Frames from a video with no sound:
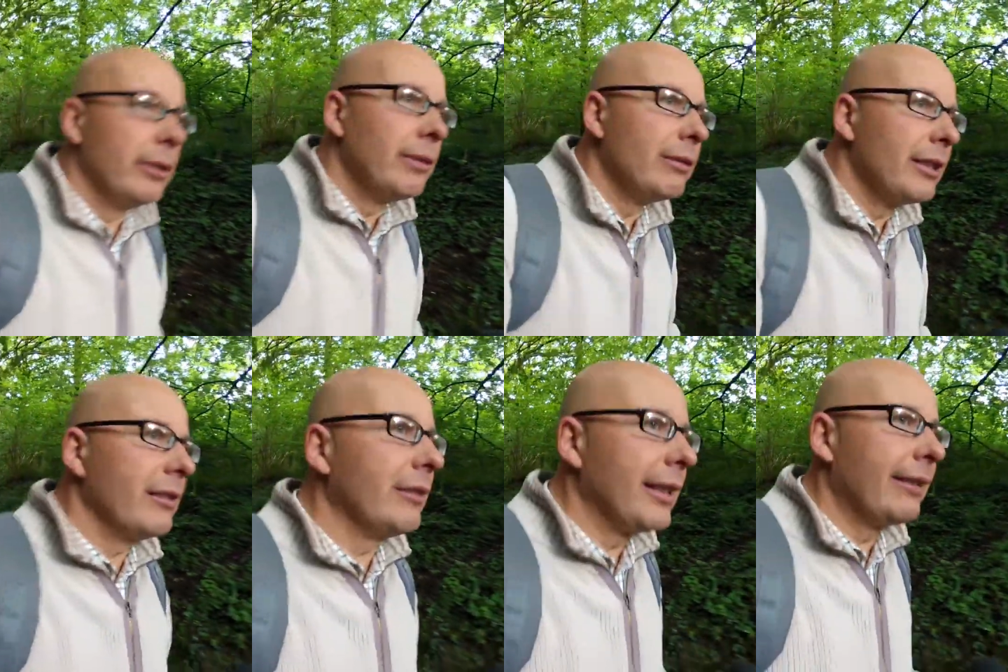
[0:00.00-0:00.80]
Well, it's
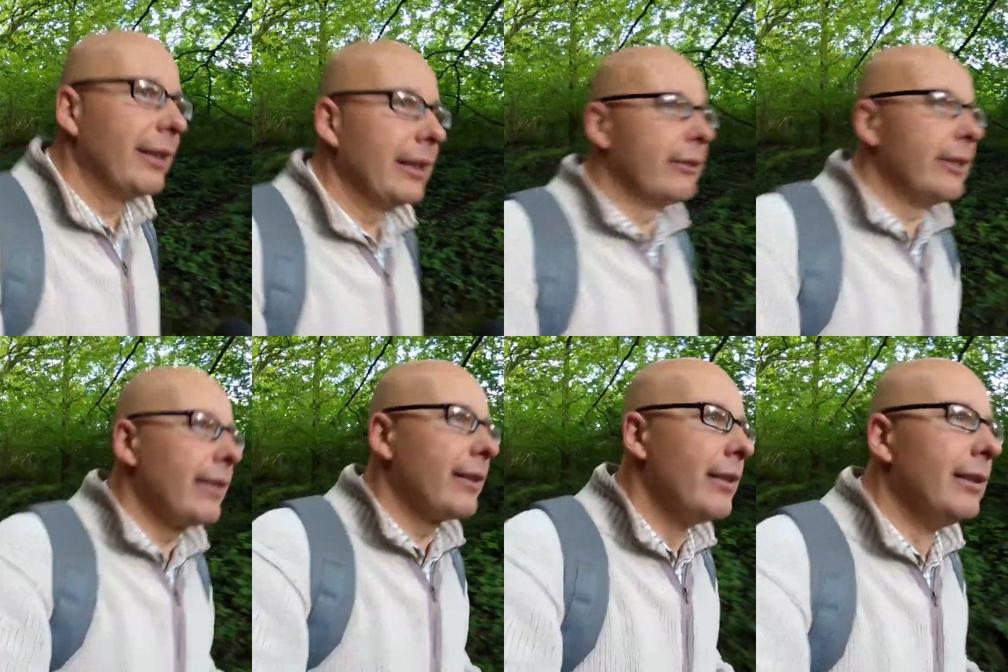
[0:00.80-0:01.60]
not down here
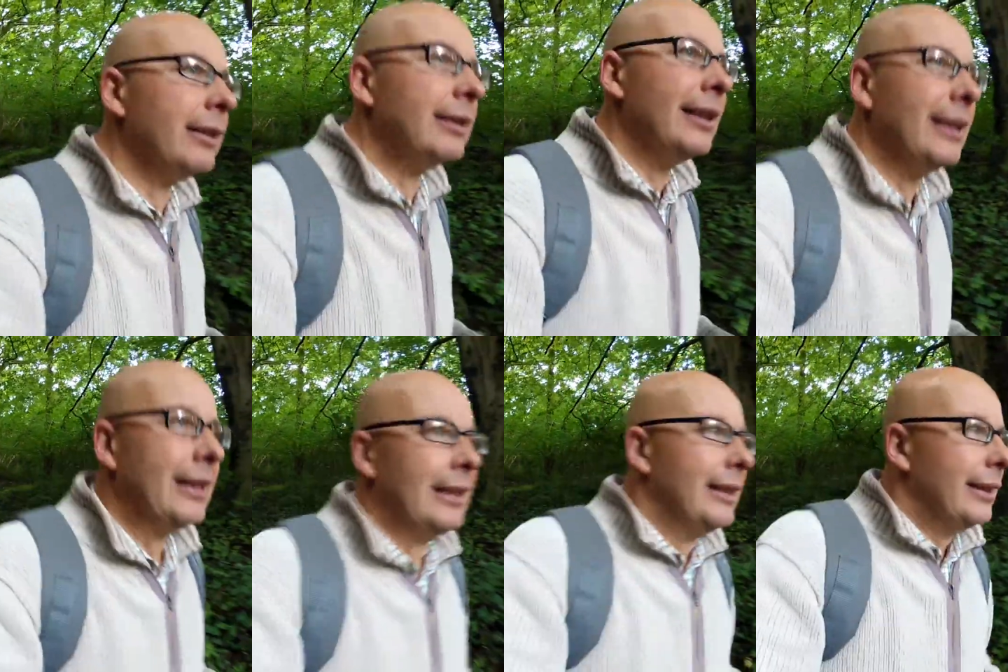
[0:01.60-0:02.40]
either.
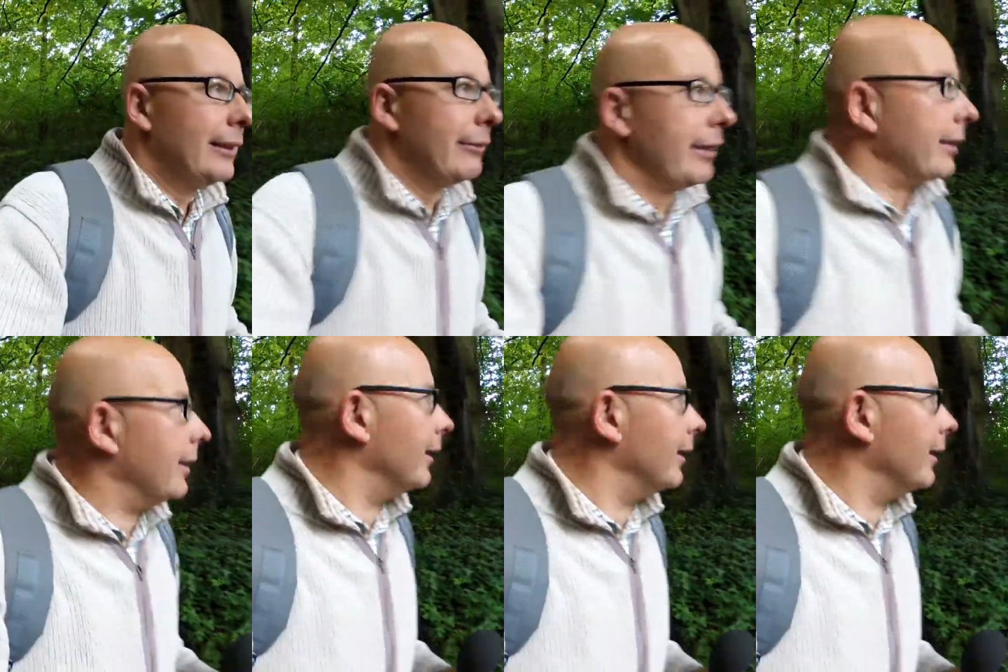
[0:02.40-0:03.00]
Oh dear.